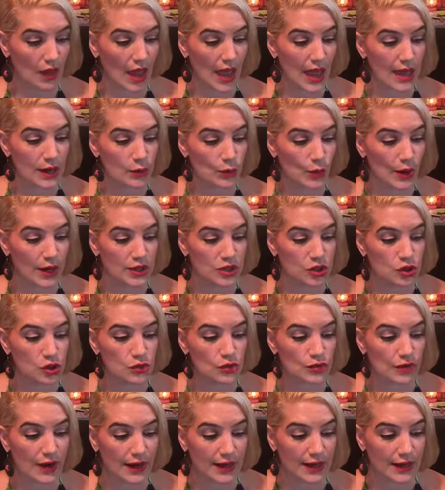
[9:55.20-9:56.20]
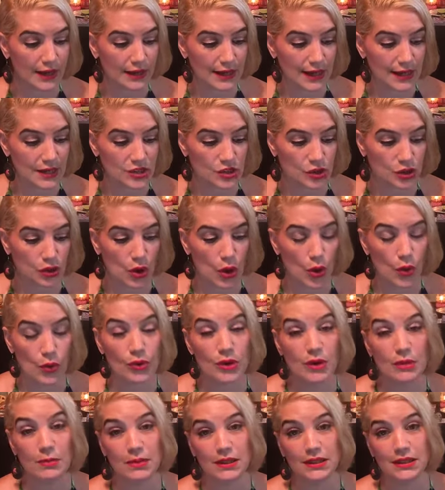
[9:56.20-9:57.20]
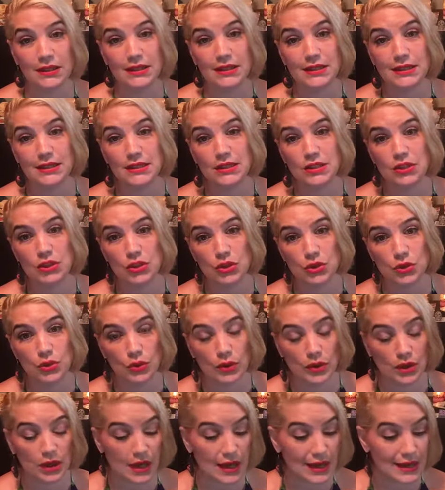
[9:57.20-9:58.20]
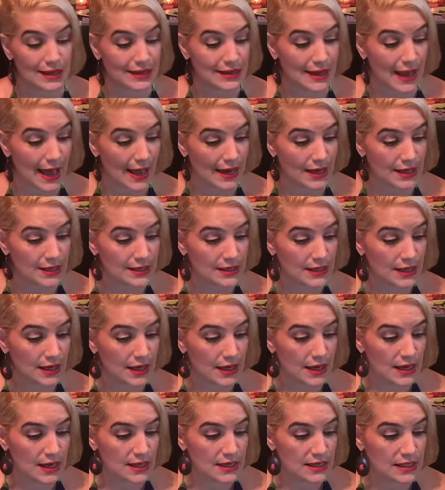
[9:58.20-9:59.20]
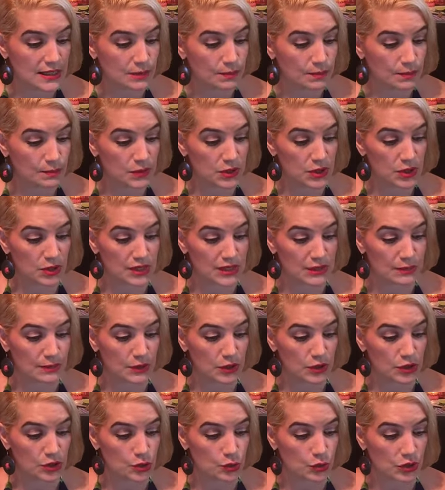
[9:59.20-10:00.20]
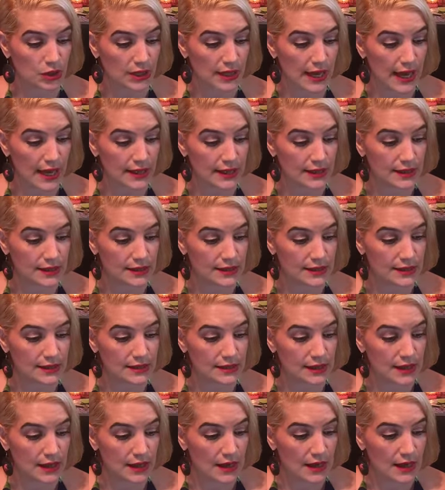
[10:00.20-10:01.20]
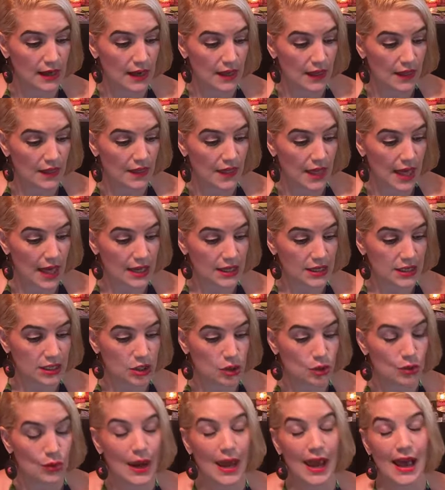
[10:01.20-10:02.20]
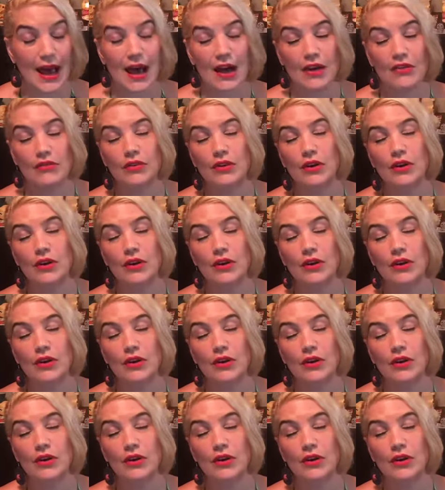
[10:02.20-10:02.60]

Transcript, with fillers: And when you recognize your own ability to connect to spiritual guidance, then you have